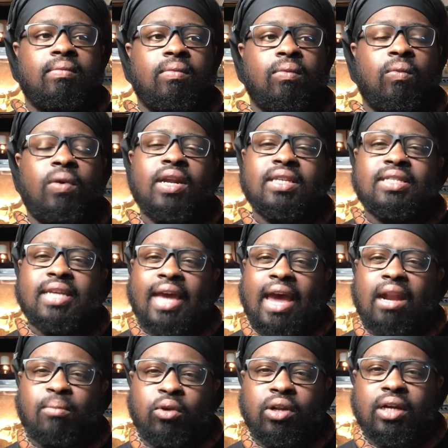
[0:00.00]
what does the
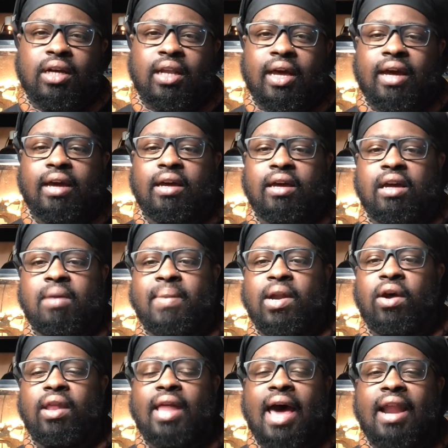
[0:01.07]
animal look like? I
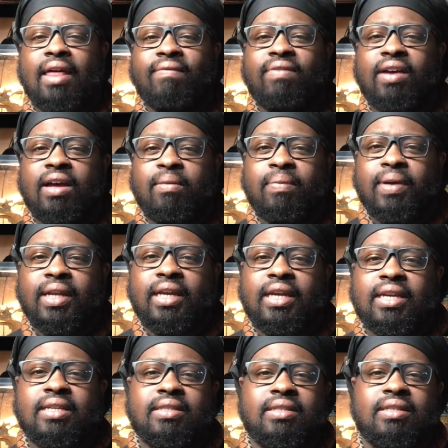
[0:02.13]
know a lot of
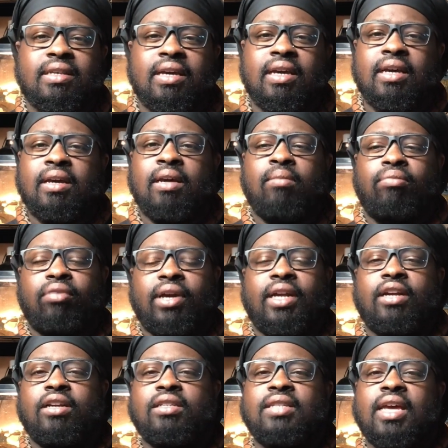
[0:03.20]
companies,
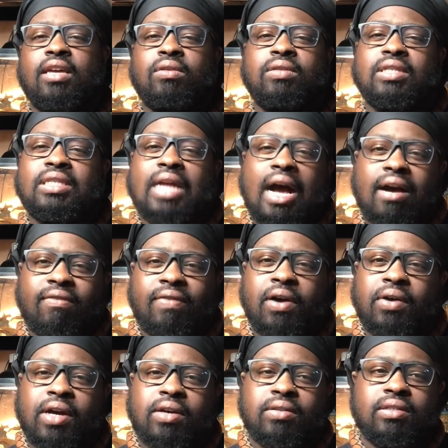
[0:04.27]
breeders, they use stock
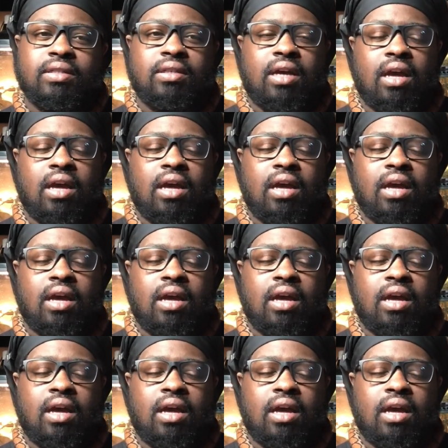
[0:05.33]
photos.